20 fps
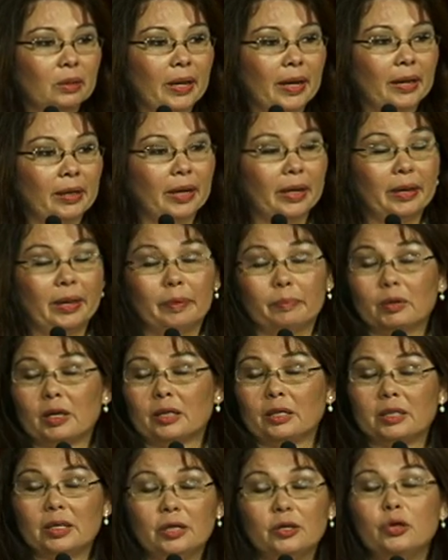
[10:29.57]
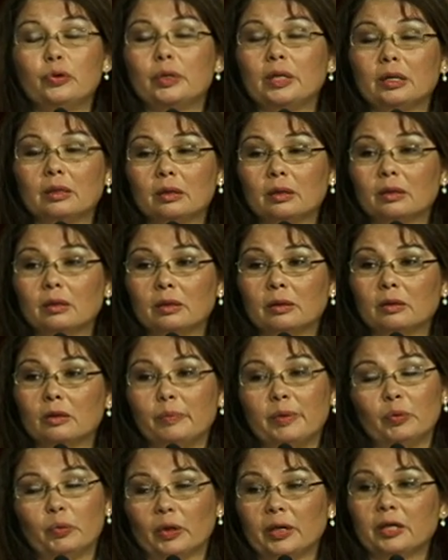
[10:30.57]
and I am continuing to
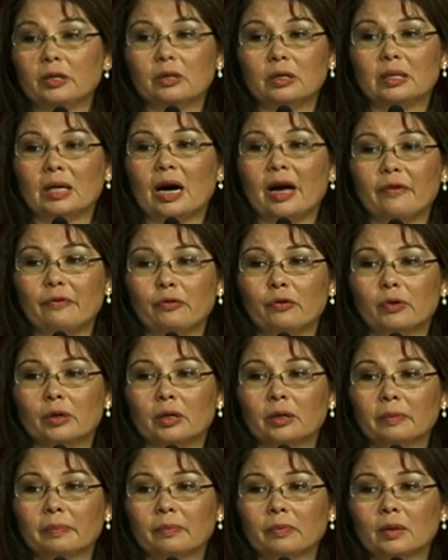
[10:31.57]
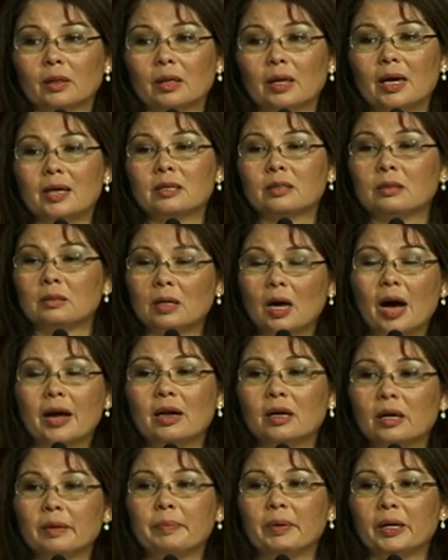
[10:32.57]
be willing to die for, is not
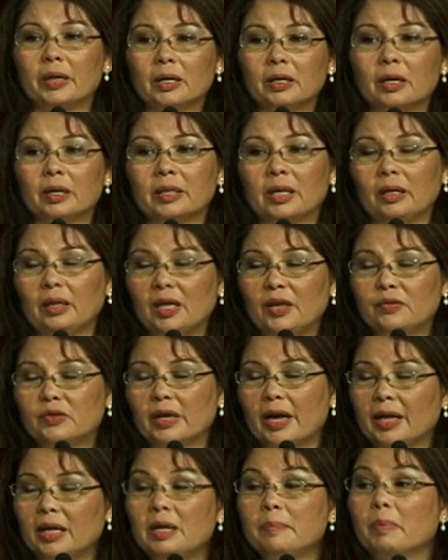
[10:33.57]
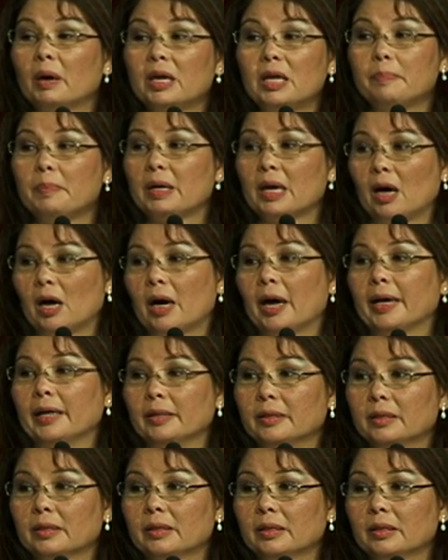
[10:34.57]
an America that leaves anybody
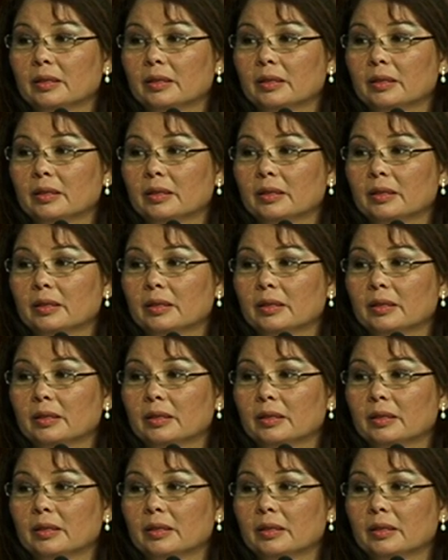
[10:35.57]
behind.